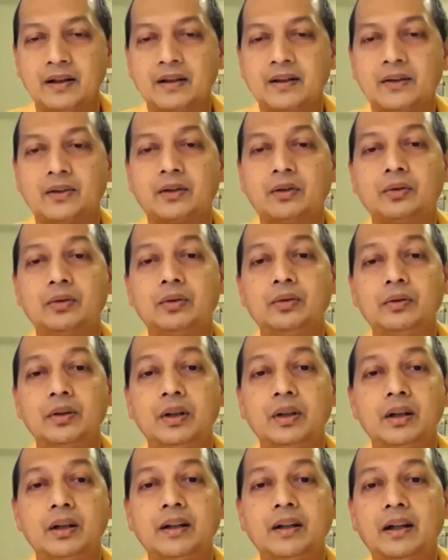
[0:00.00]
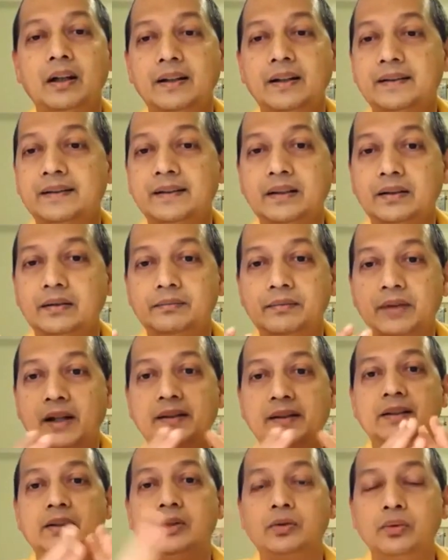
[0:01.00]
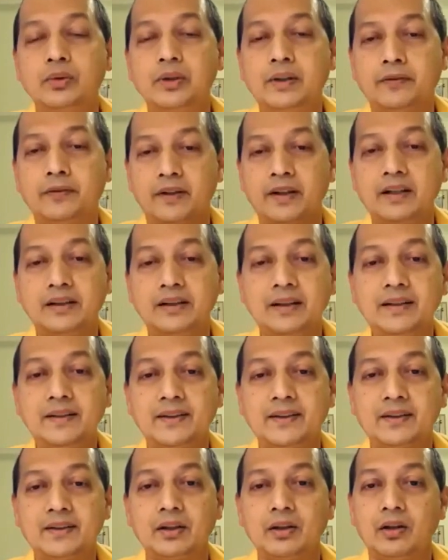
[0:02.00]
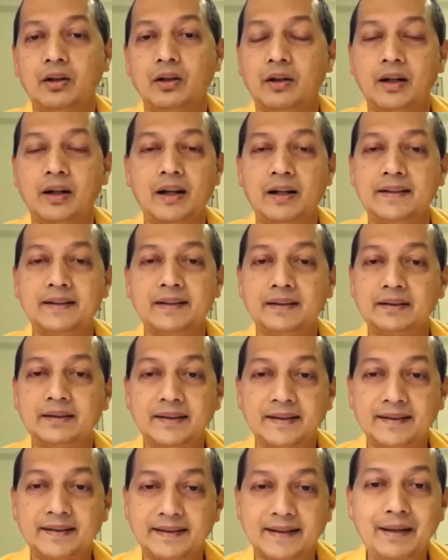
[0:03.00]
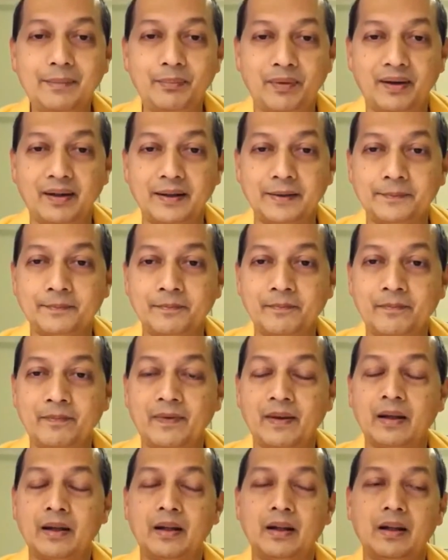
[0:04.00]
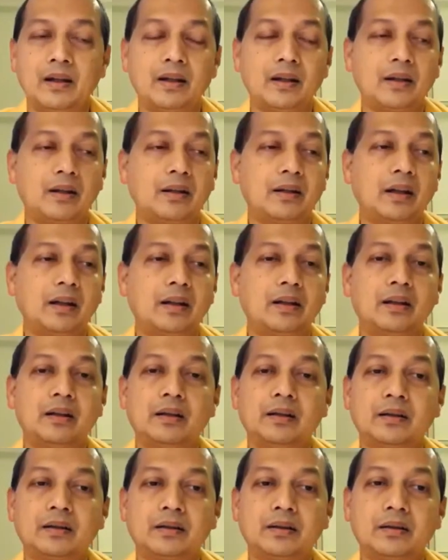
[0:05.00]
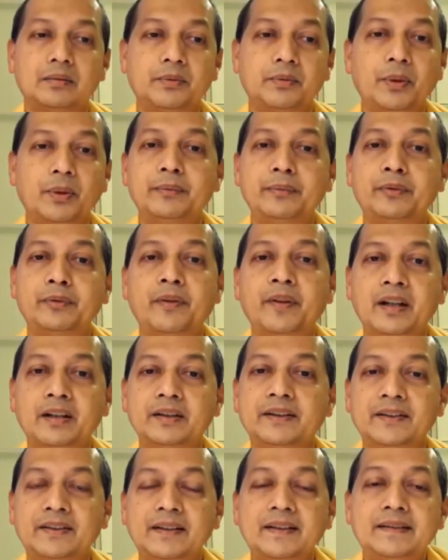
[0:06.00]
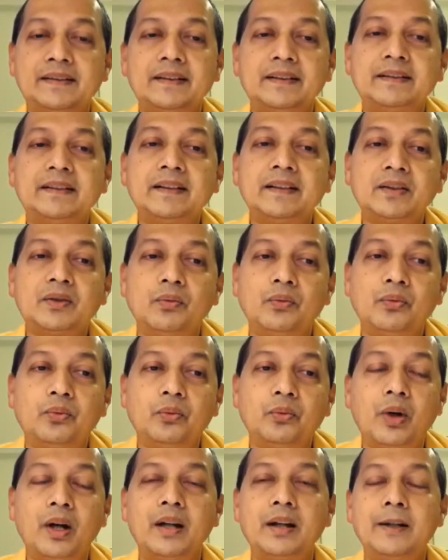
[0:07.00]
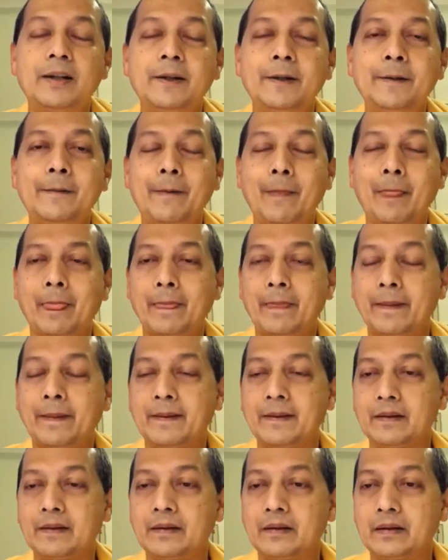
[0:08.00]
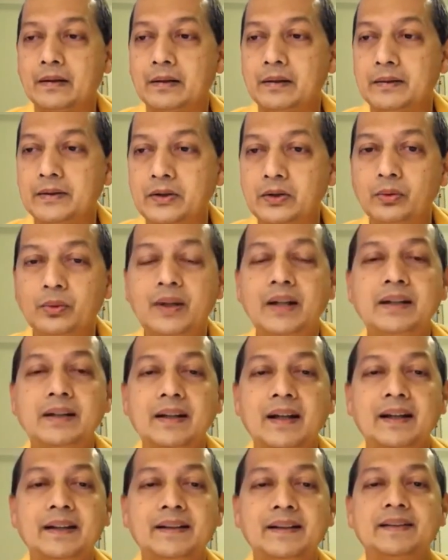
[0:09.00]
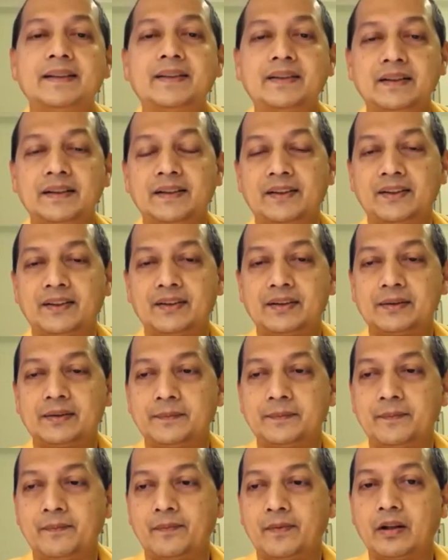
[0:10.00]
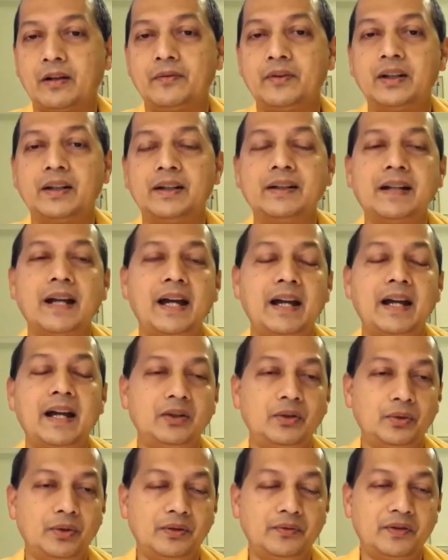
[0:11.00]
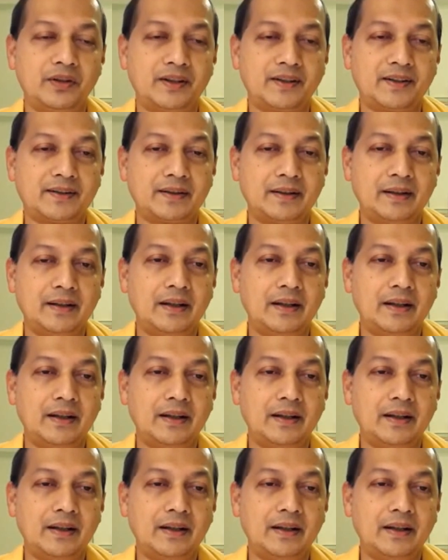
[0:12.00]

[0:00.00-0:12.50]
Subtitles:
So, are they two different things, or is it the same thing? And Swami Vivekananda says there's this one unit existence of the entire universe.